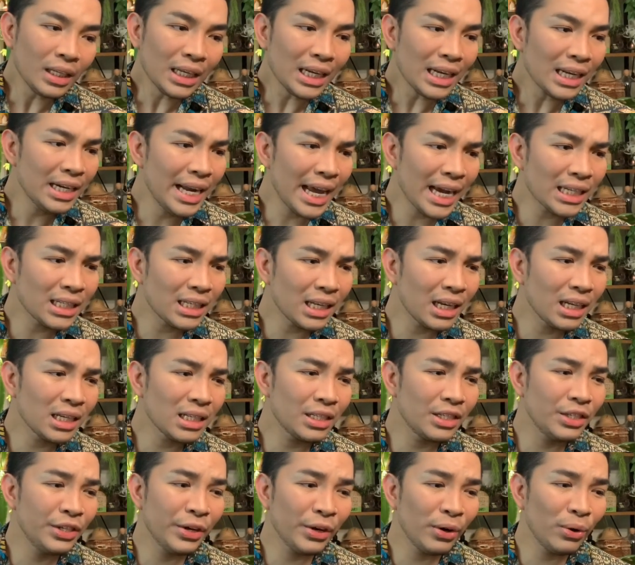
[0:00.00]
Next
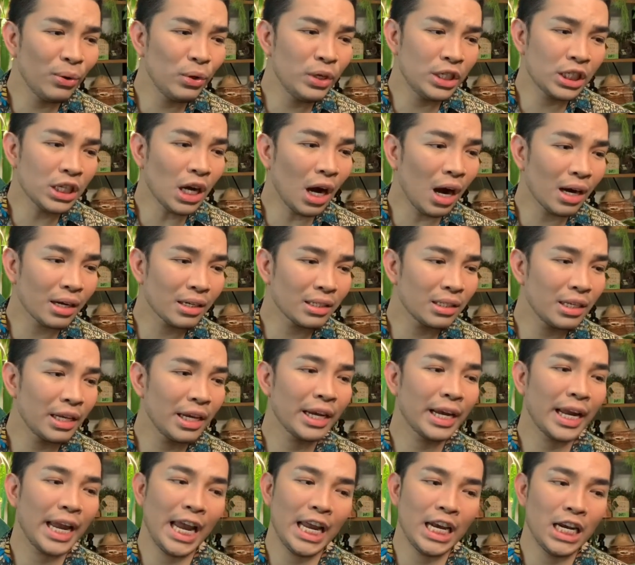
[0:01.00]
is no
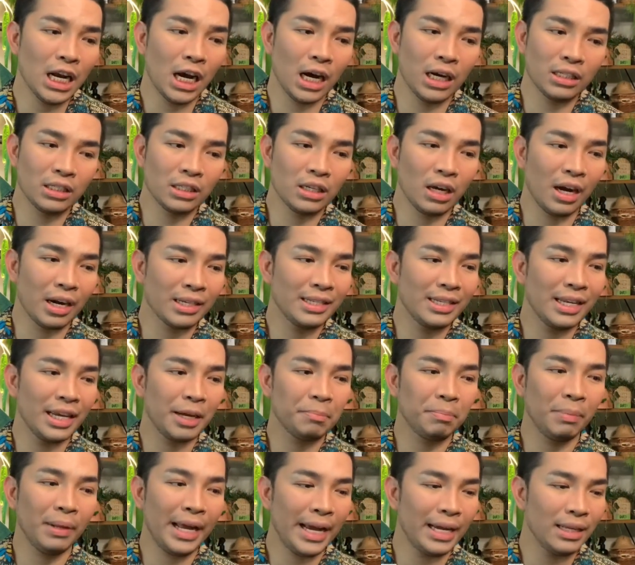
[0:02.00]
toxic and
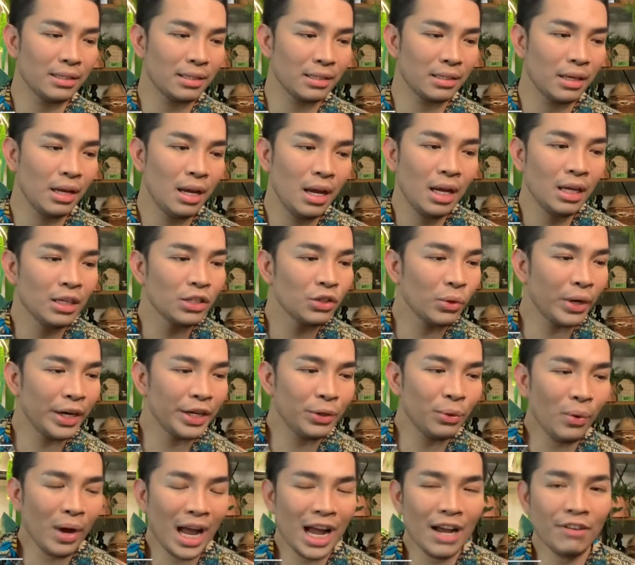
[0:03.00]
non-toxic plants. So I
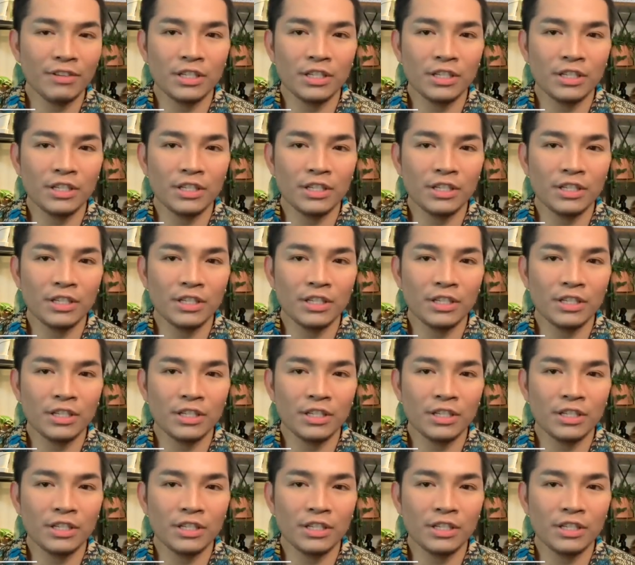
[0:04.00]
do have